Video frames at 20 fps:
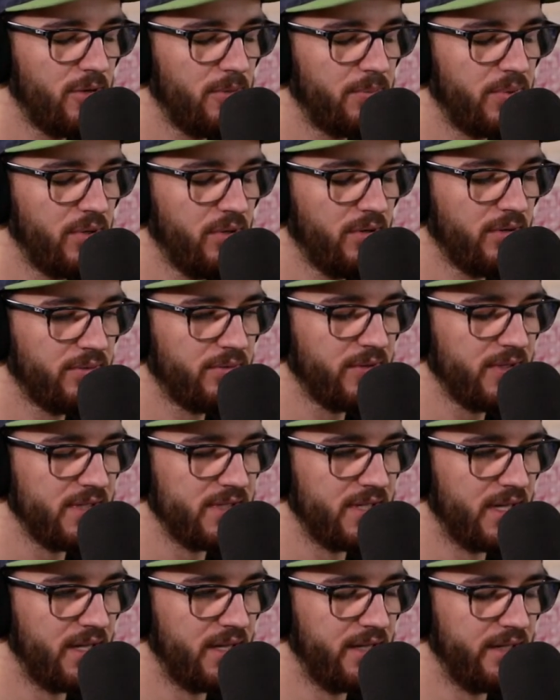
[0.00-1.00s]
beautifully
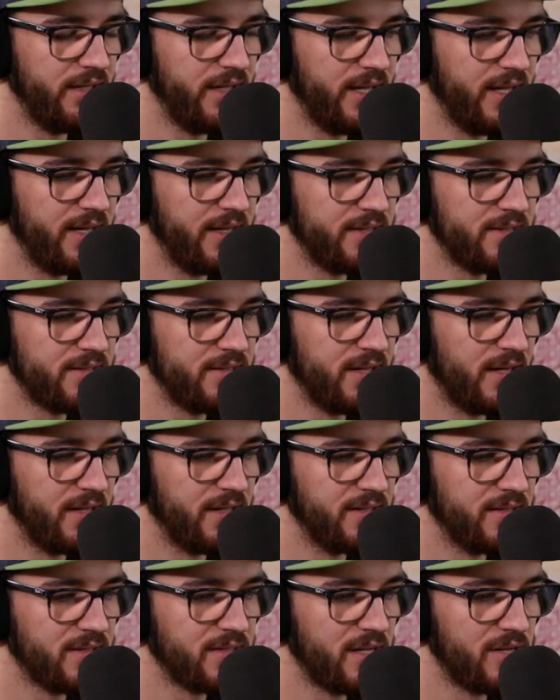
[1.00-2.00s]
done, and it's done
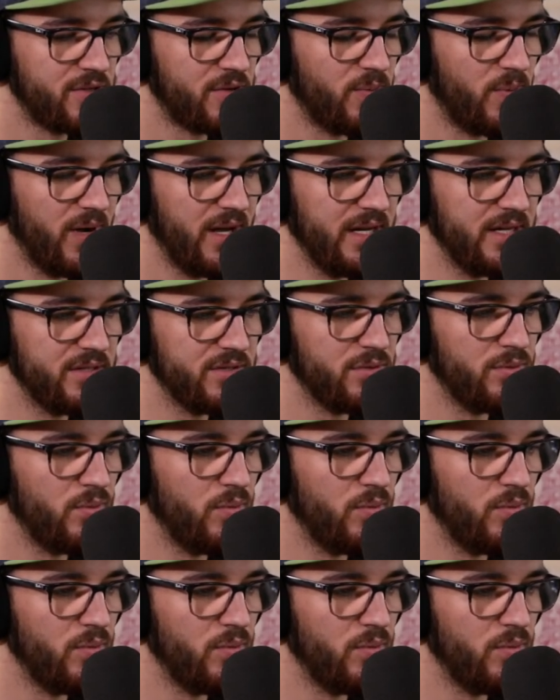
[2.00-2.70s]
in such a way to